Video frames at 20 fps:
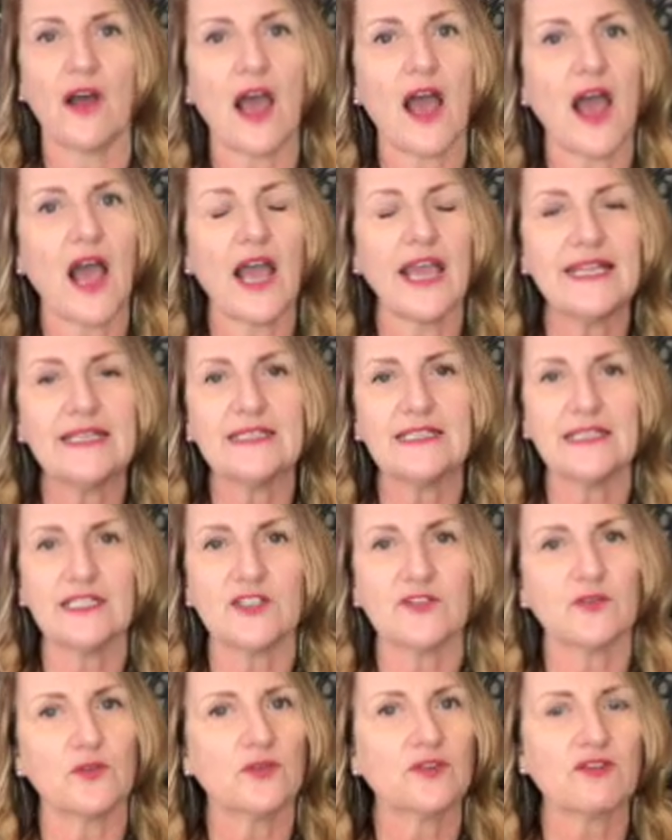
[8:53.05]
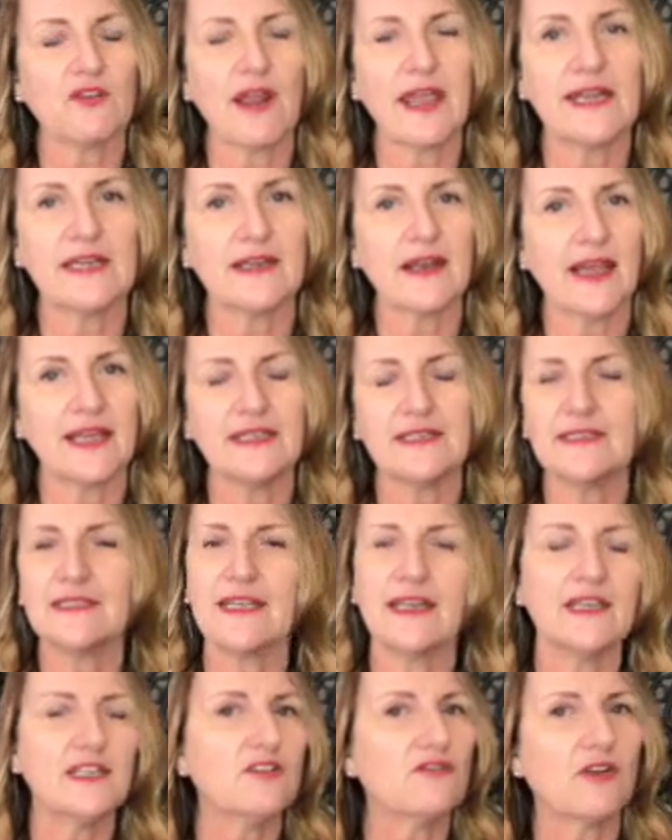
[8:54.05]
I teach 4th grade, 9 and
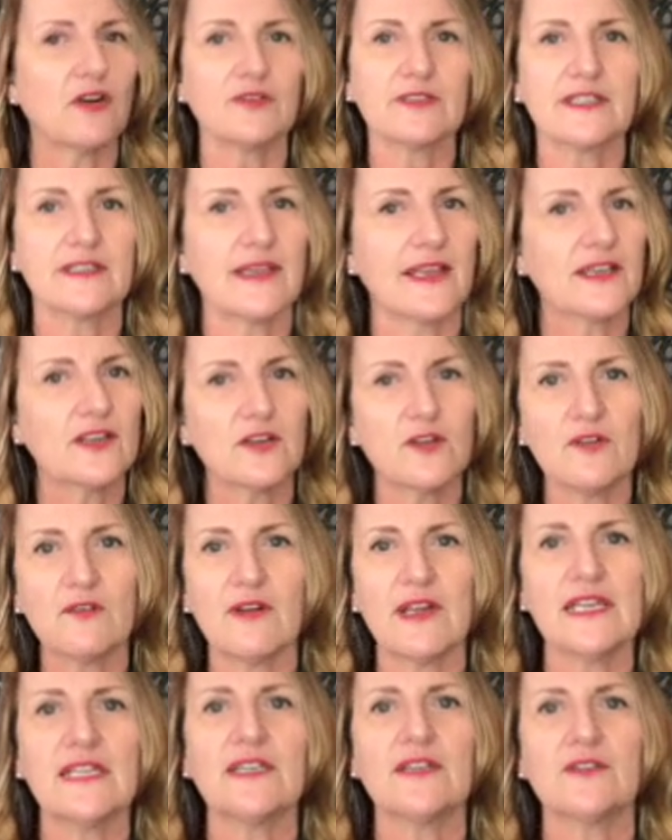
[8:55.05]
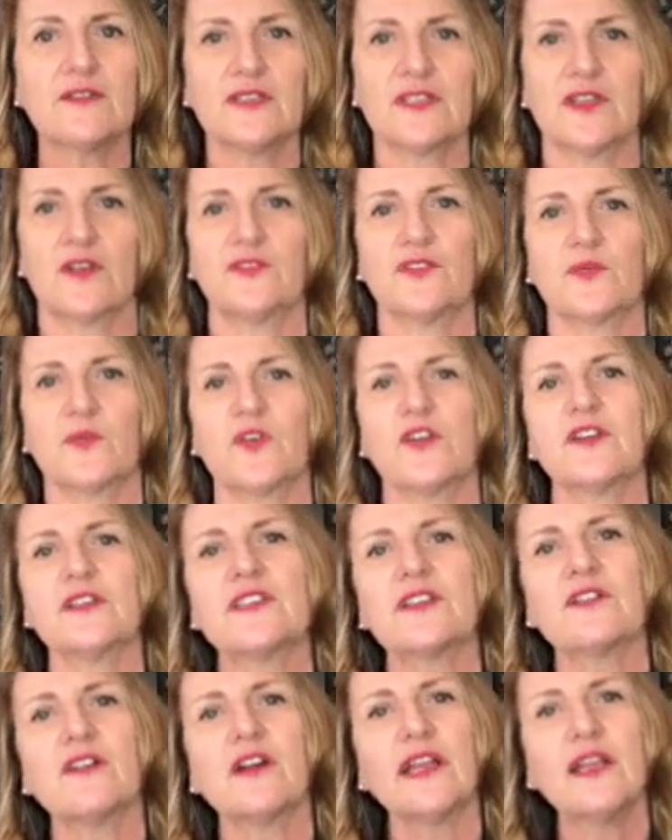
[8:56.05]
10-year-olds. They can already use those words,
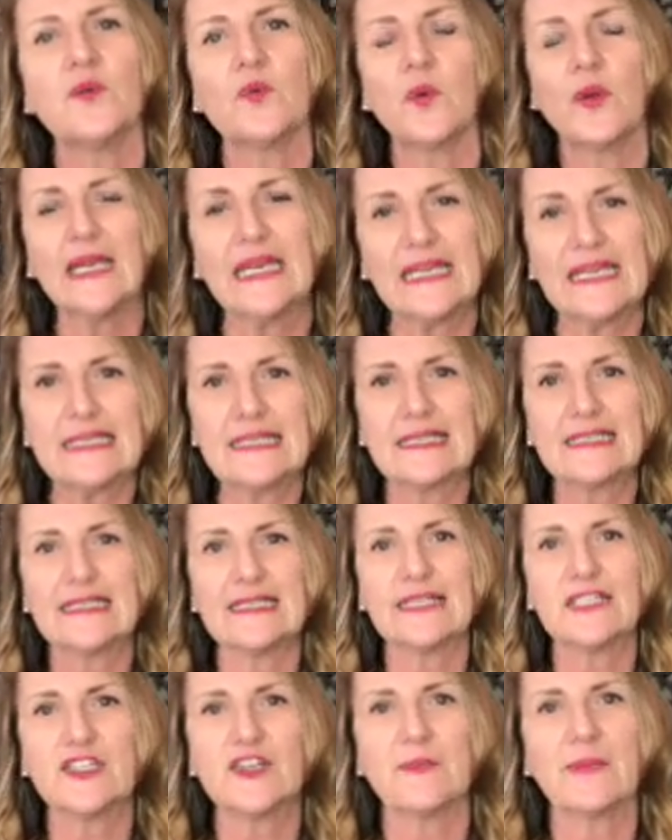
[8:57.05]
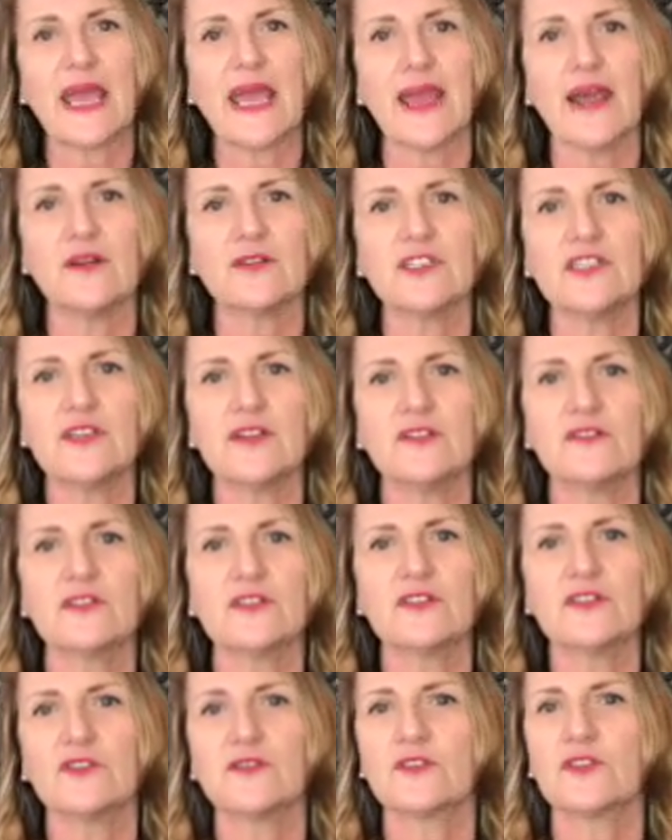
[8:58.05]
right? We need to teach them how to use the
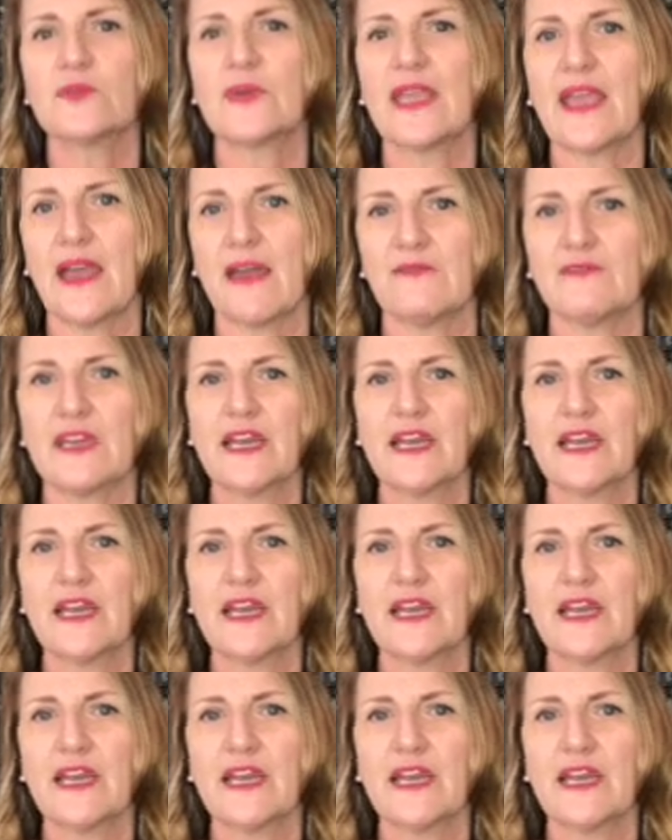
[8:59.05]
tools we have.